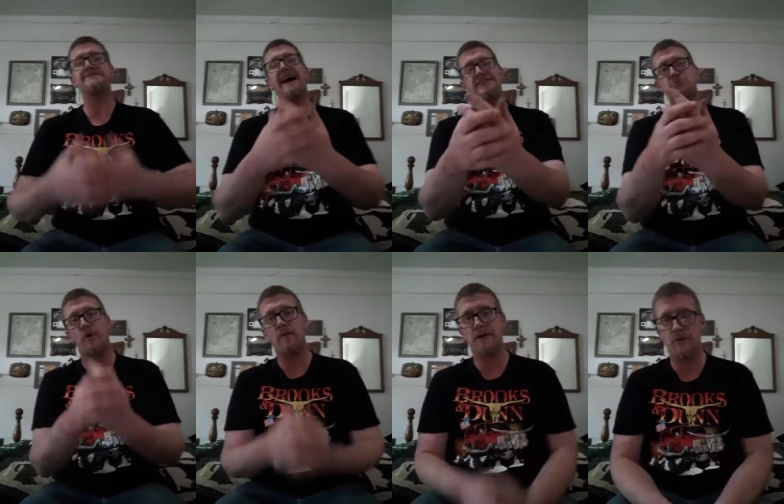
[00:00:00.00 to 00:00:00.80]
That's
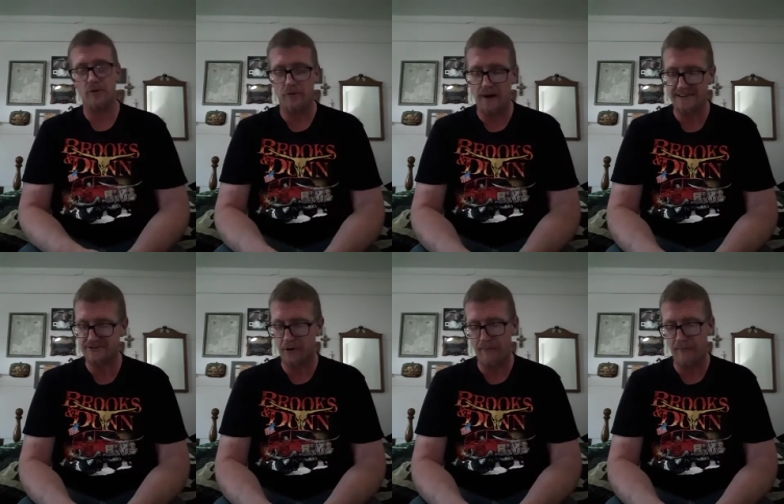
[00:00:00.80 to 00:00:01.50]
why we don't erase our